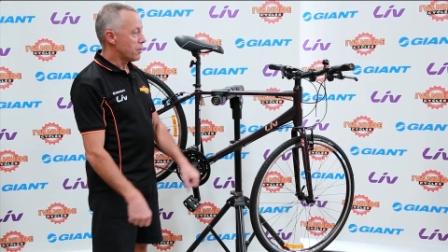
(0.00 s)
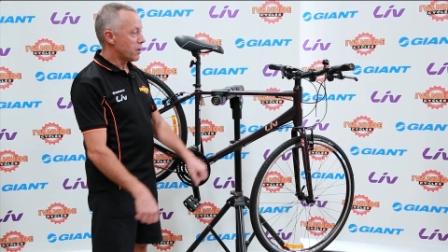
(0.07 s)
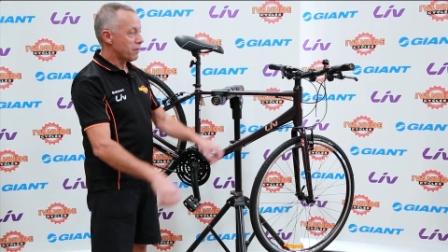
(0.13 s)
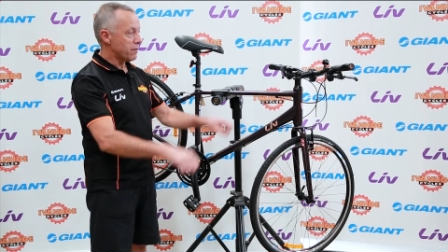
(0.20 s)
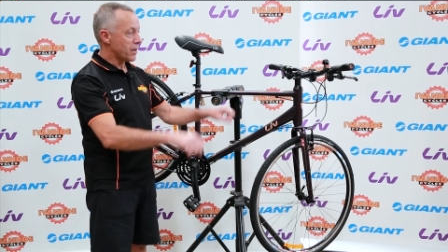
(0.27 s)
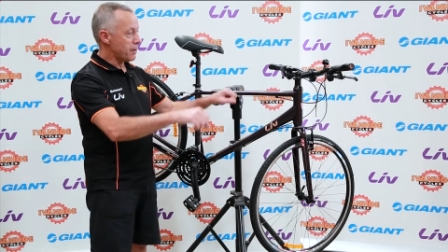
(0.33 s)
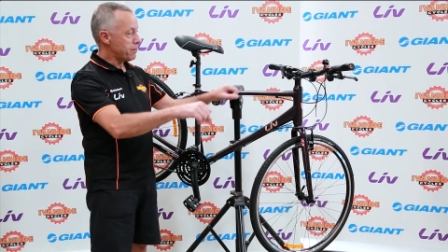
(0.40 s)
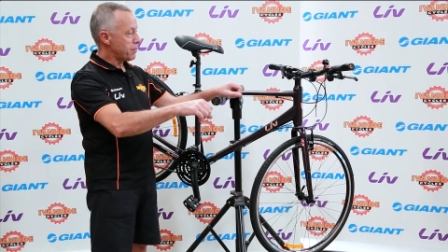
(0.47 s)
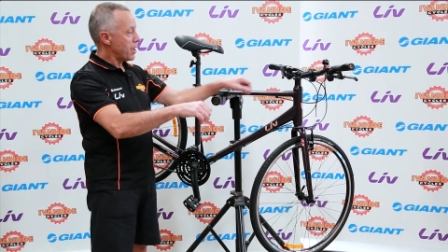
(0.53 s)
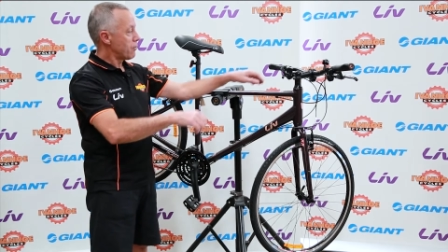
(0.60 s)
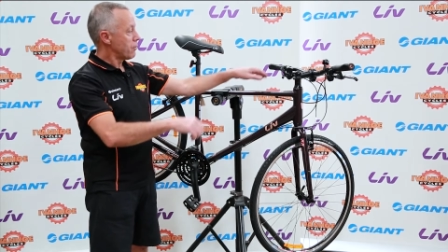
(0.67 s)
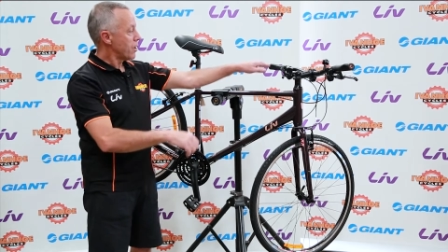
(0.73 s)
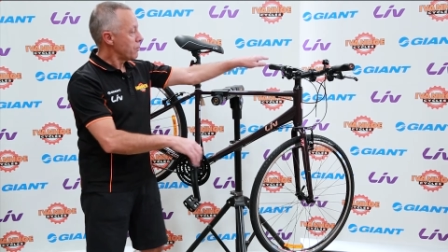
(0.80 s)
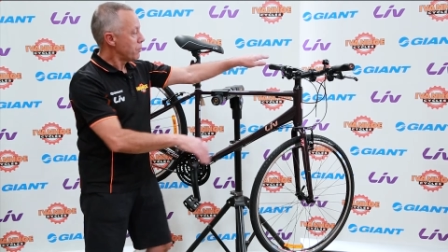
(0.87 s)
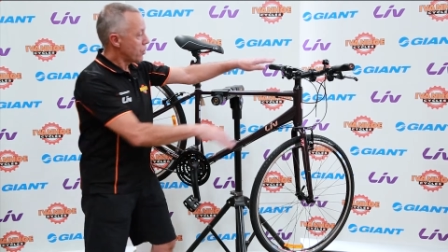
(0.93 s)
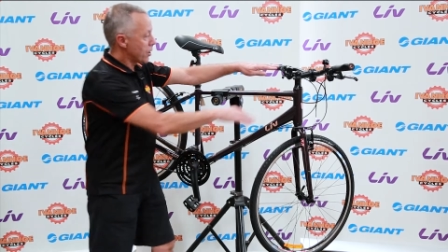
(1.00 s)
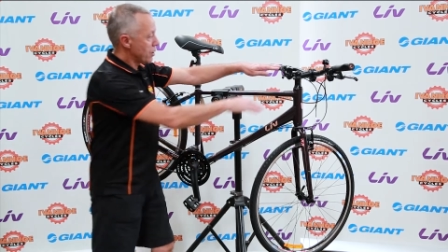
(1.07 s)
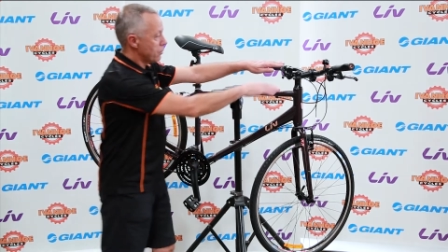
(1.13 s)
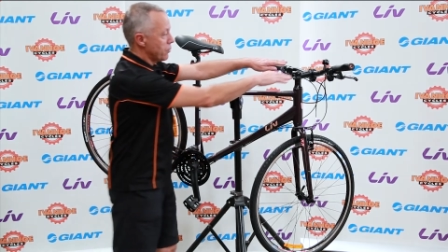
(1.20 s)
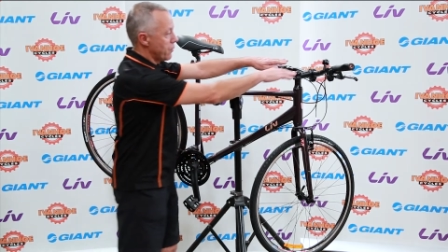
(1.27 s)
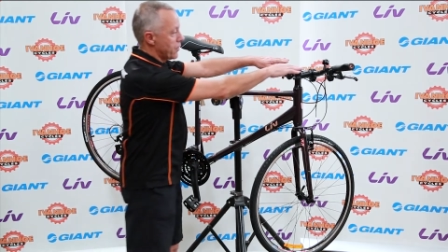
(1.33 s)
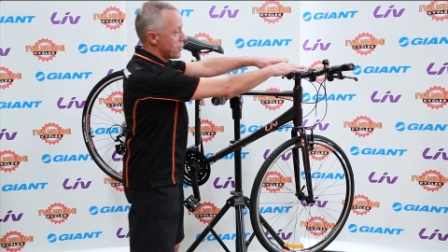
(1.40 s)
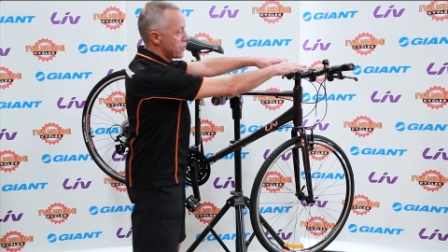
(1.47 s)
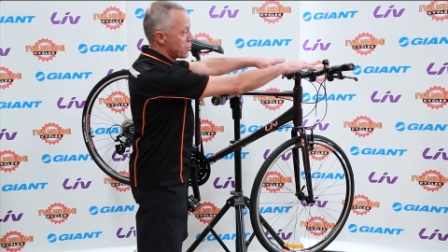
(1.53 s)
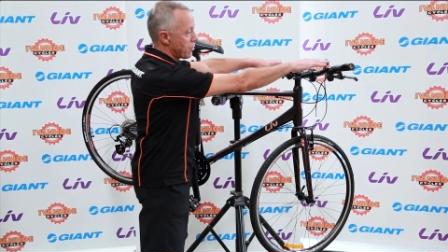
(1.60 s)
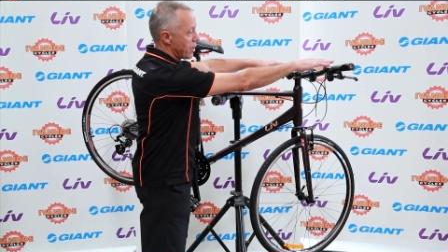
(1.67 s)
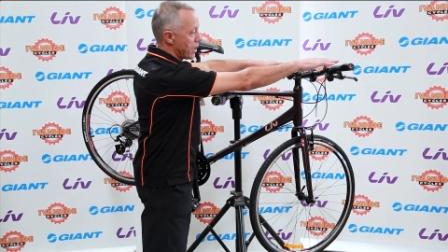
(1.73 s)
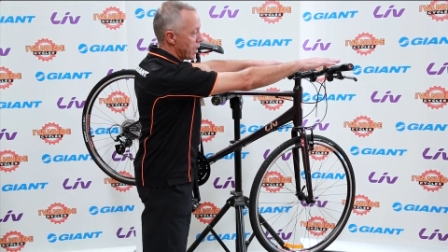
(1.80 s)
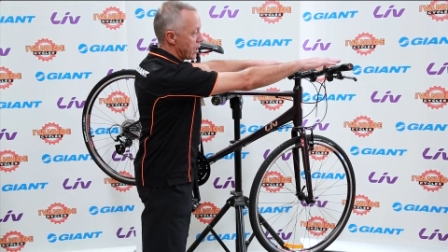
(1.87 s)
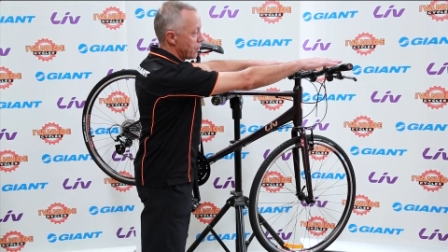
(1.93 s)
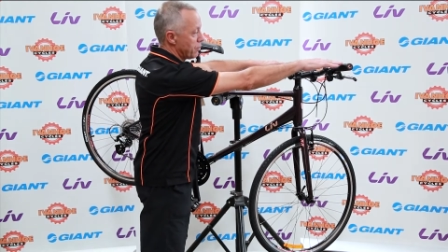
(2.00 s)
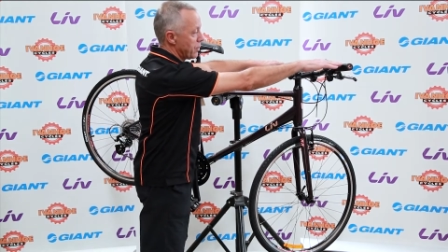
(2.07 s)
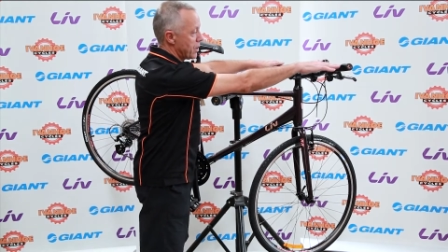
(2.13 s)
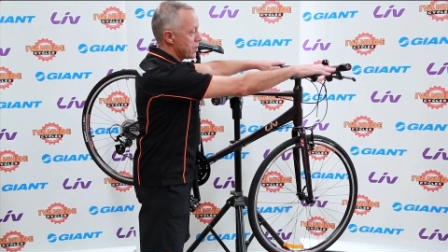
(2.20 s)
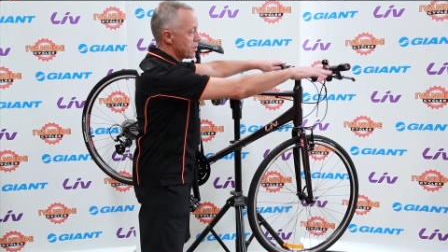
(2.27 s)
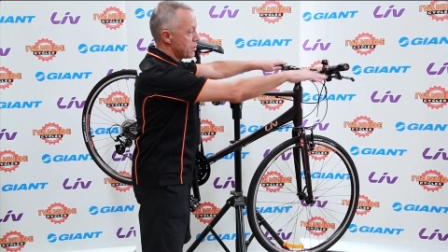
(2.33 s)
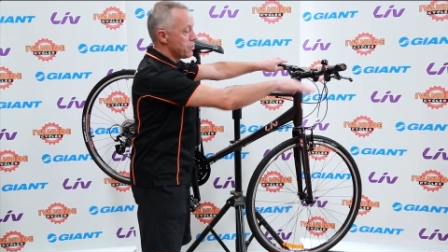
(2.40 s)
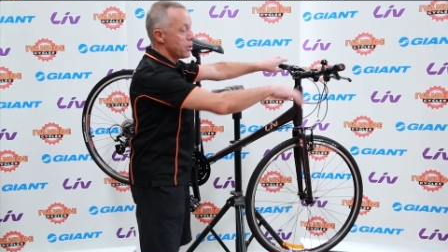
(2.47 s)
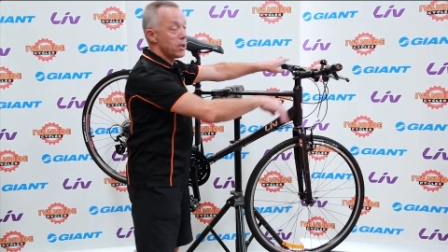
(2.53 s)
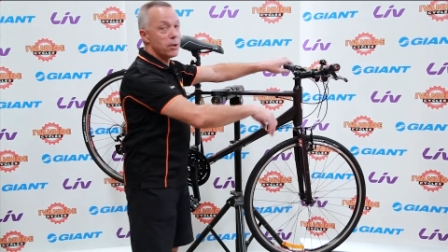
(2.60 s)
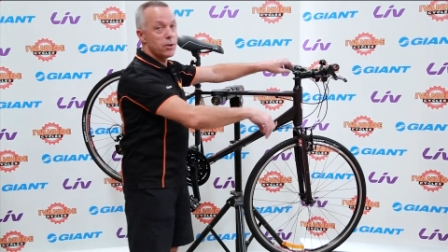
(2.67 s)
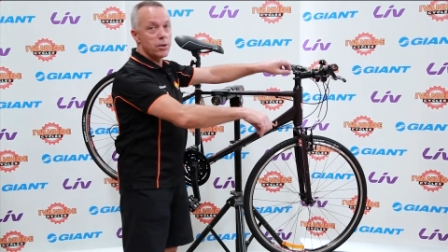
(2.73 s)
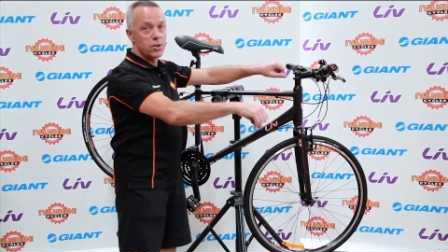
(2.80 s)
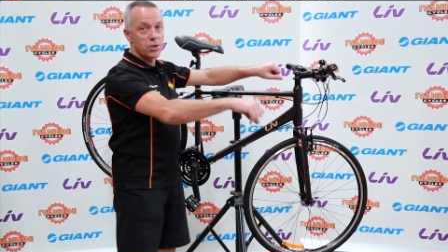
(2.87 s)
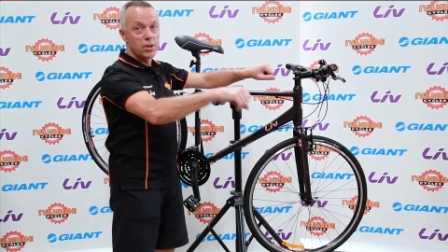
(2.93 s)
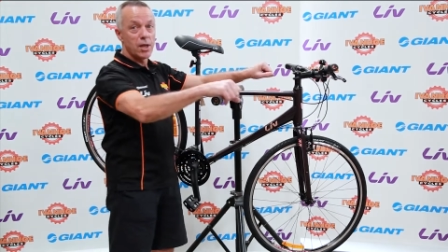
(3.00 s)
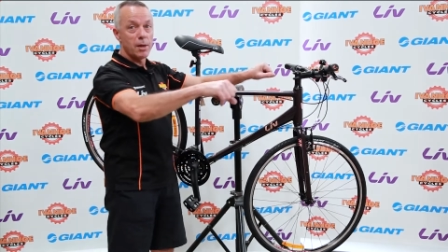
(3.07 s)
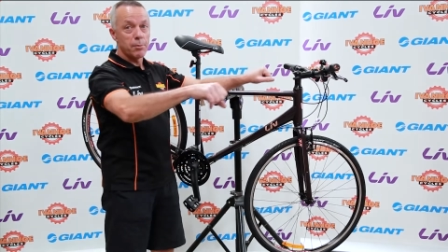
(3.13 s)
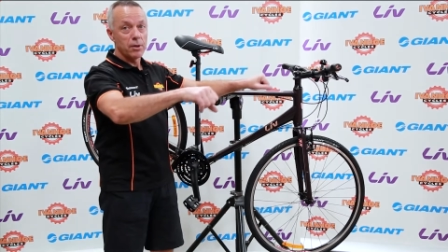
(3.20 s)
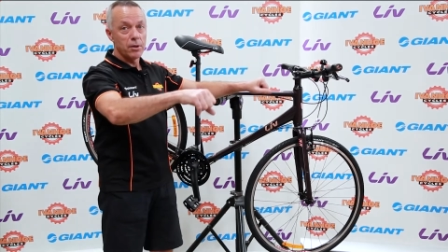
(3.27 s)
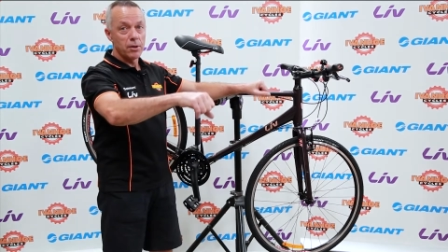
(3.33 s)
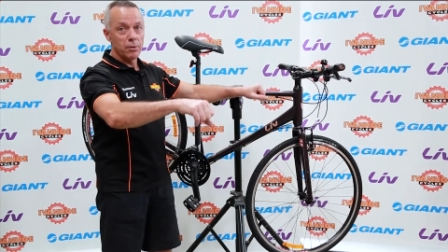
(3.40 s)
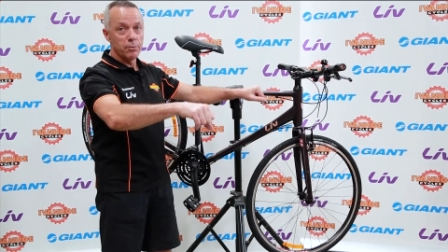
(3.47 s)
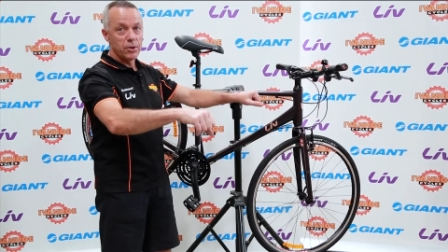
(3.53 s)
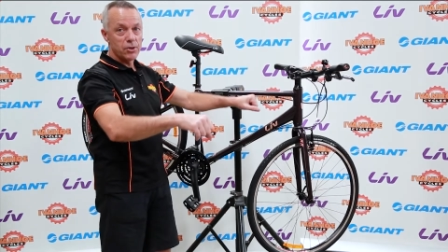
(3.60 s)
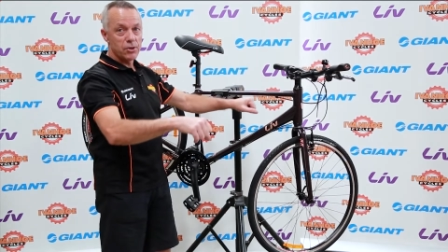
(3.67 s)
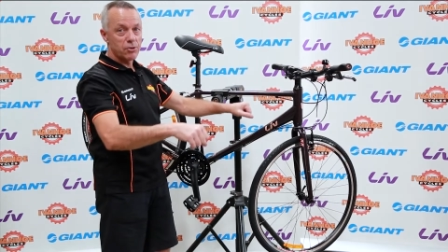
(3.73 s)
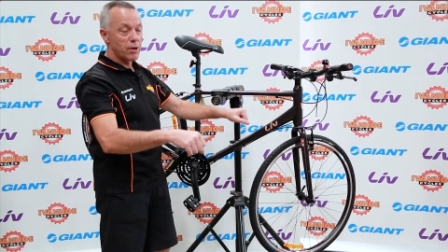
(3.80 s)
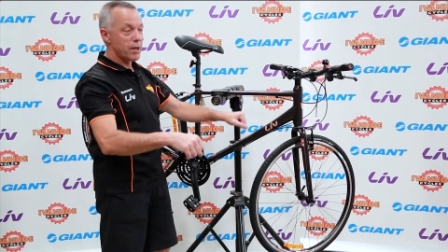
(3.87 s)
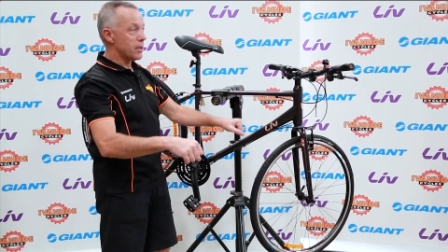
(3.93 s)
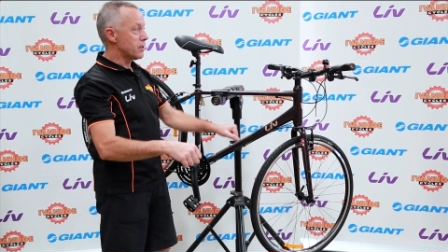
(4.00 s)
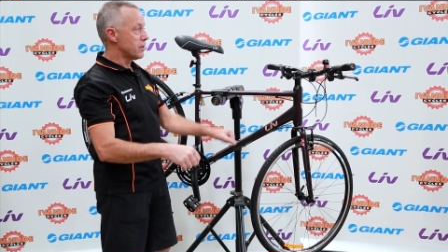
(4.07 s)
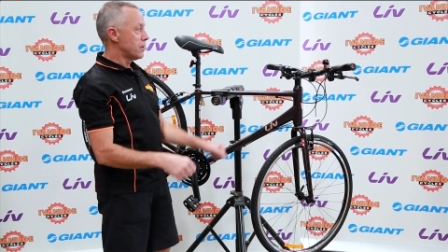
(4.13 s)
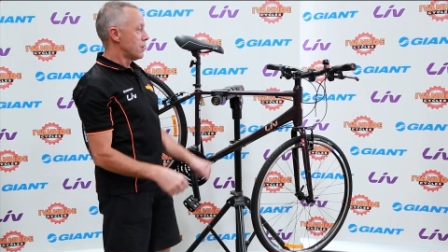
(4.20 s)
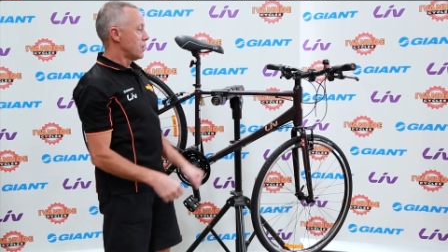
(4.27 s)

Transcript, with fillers: but a flat bar road bike with the straight handlebars, meaning that you sit up a little bit straighter,